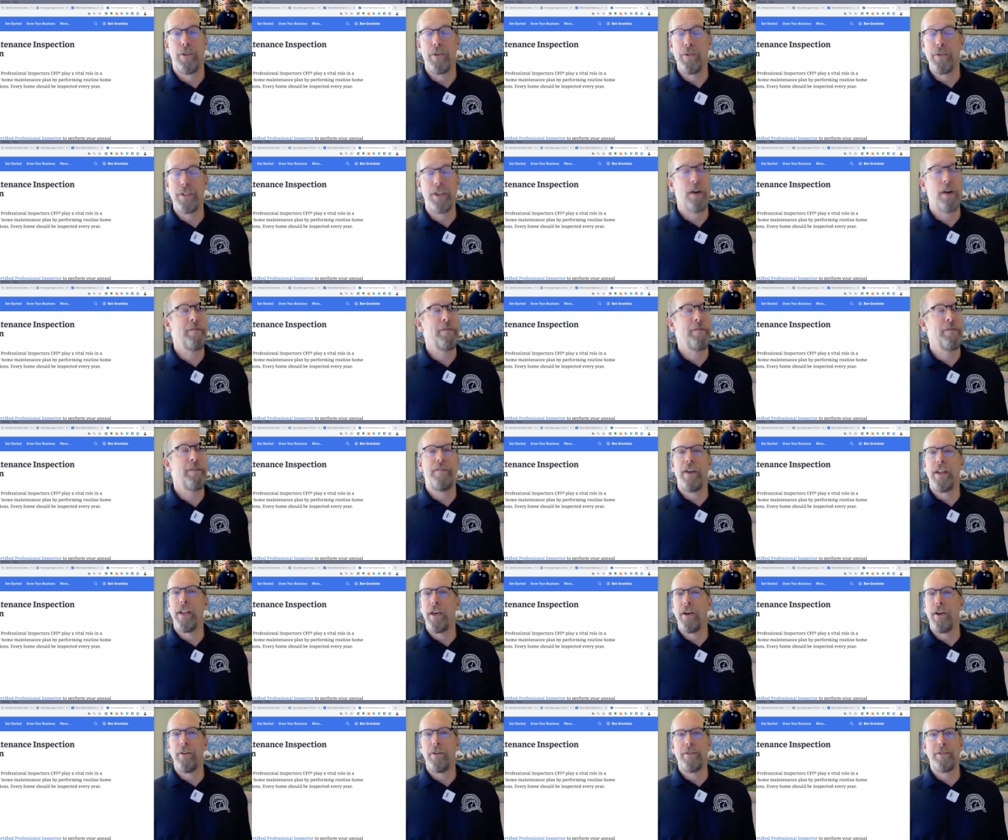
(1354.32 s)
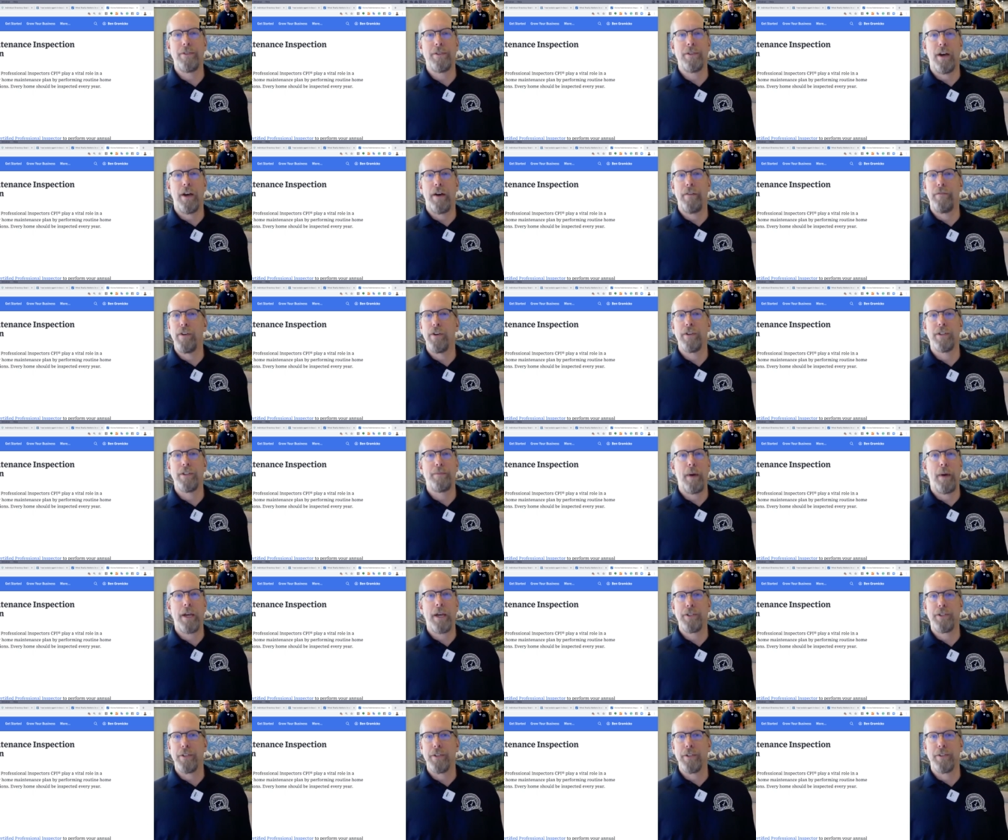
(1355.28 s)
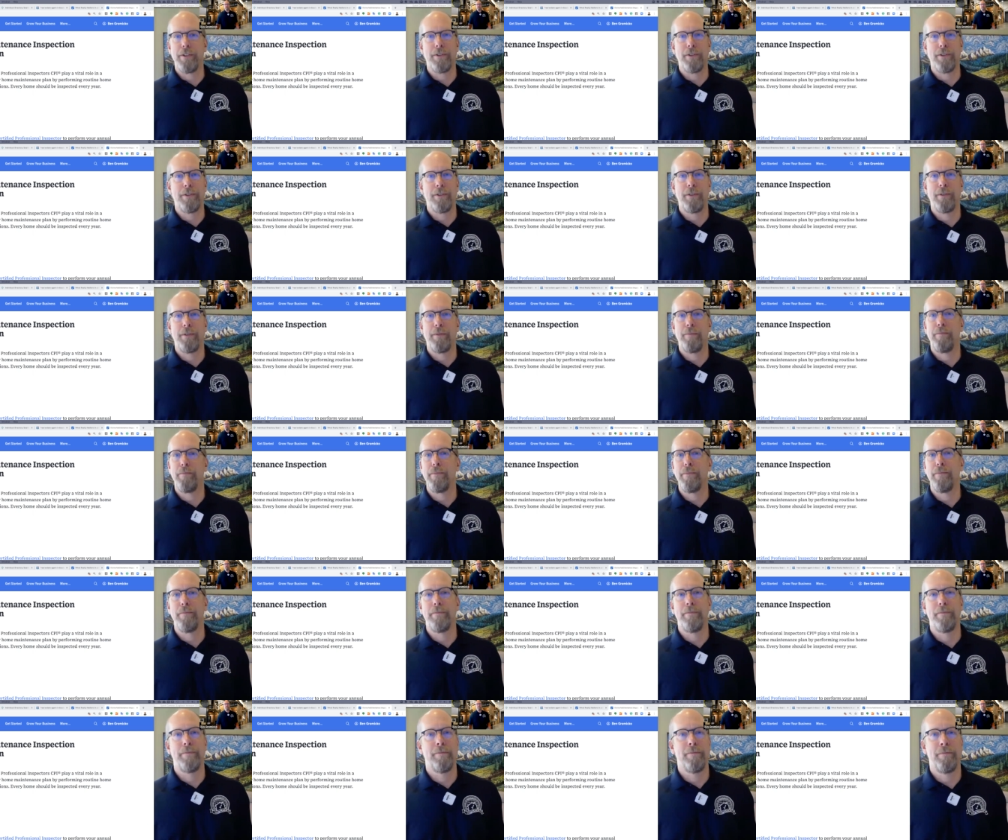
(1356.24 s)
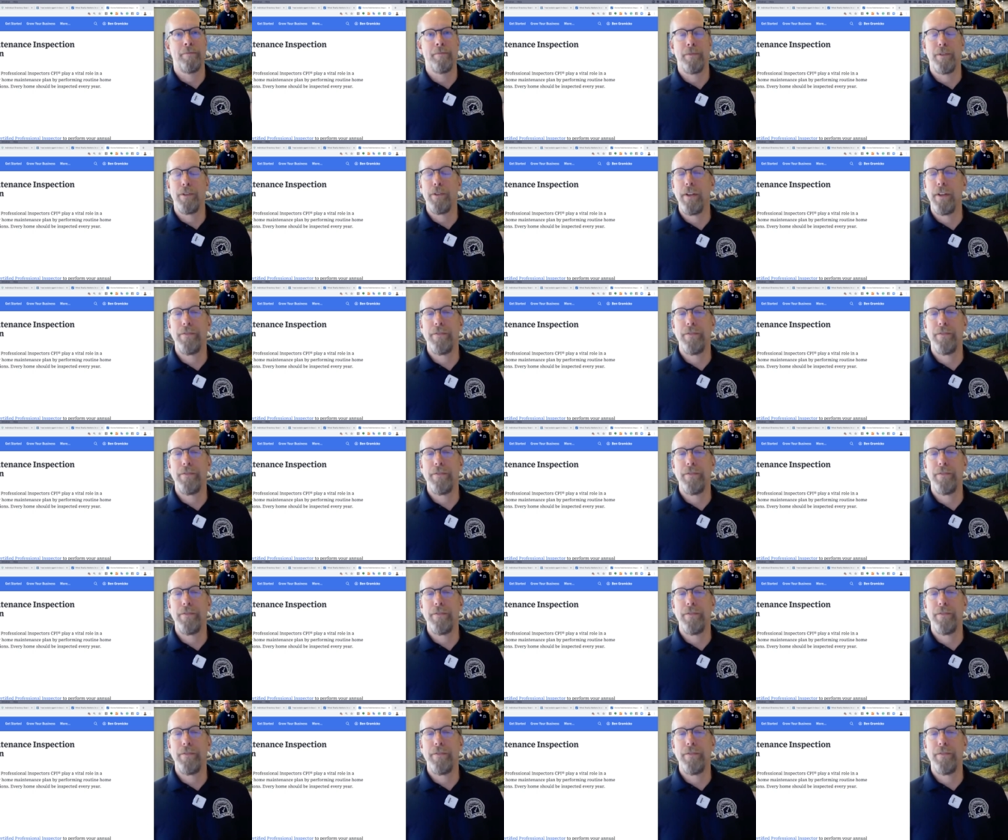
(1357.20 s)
selfie videos of your inspections. You don't have